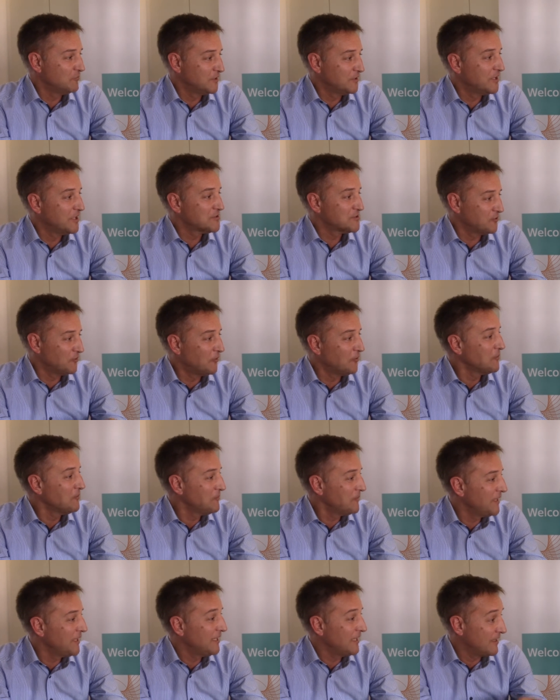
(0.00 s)
but does
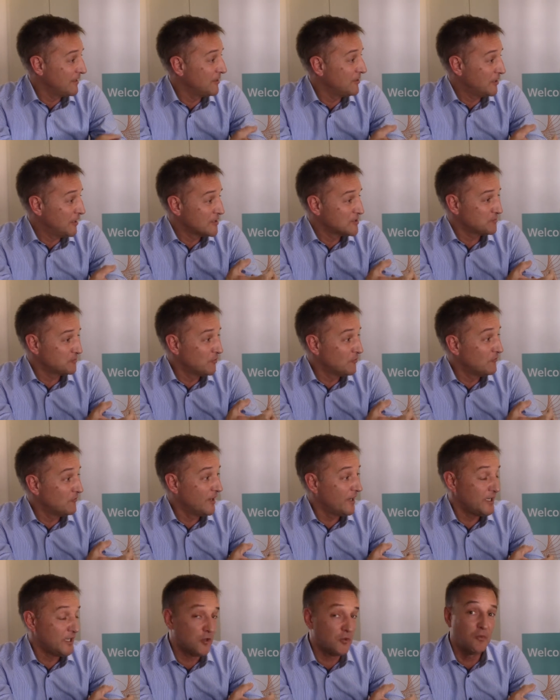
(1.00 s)
automate and it does
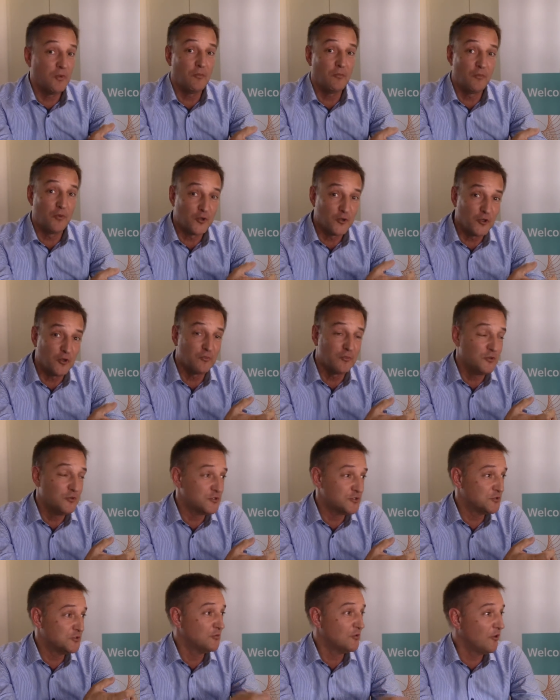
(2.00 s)
provide equipment,
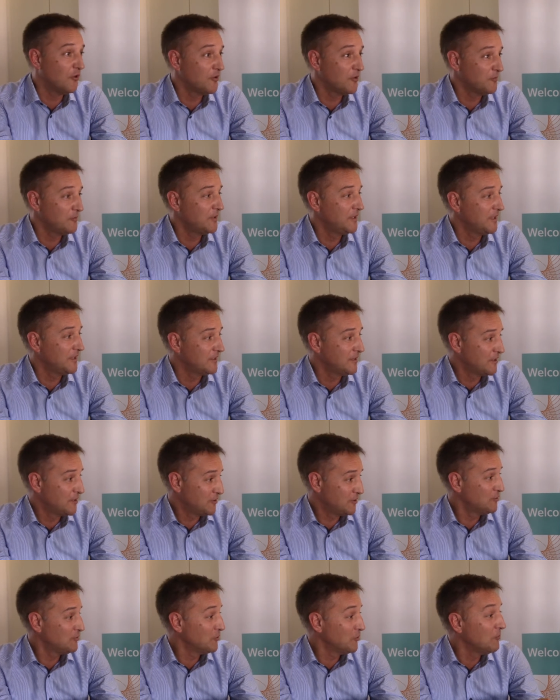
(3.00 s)
computers to automate
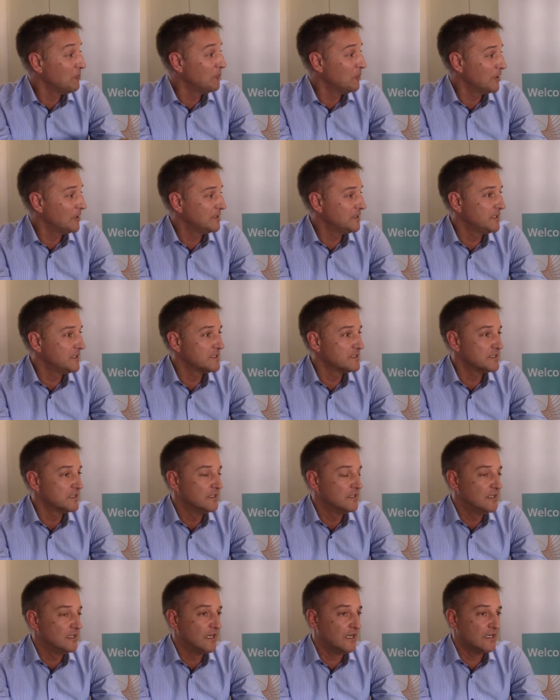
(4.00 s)
the robotics, mm
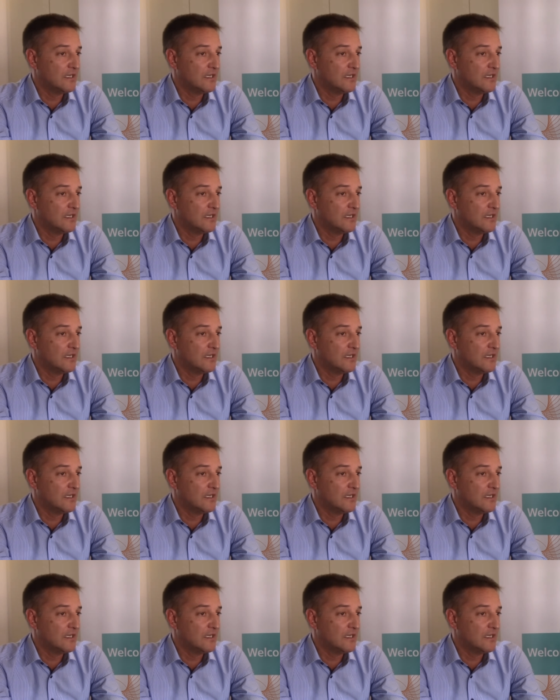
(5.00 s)
-hmm.